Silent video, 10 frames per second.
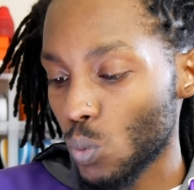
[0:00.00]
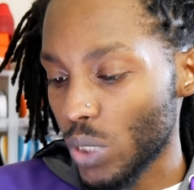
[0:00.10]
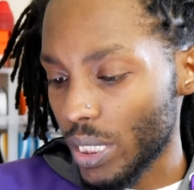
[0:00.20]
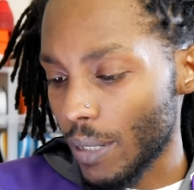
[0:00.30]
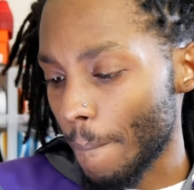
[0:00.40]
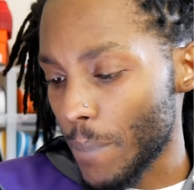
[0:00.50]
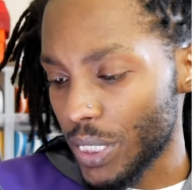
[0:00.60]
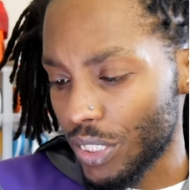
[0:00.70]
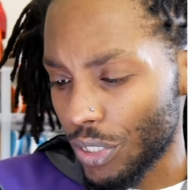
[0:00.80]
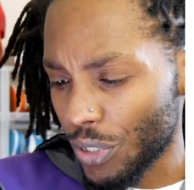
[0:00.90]
with
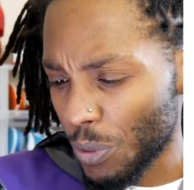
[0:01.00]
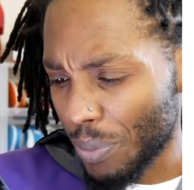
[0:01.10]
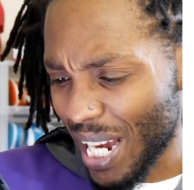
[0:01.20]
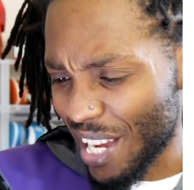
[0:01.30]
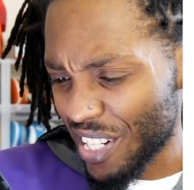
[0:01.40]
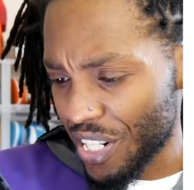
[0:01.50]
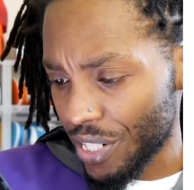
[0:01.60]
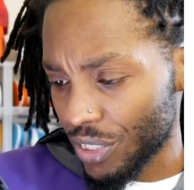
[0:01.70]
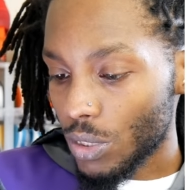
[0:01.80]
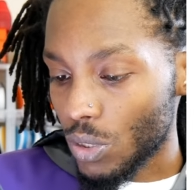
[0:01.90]
material
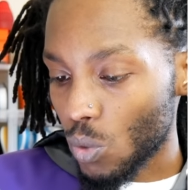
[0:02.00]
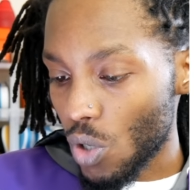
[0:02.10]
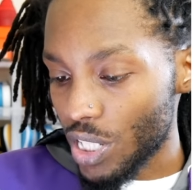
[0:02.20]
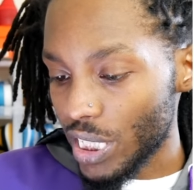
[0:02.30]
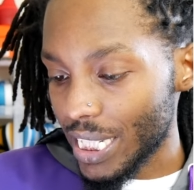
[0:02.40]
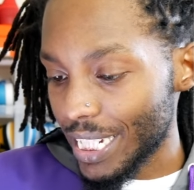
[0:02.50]
pioneers Swarovski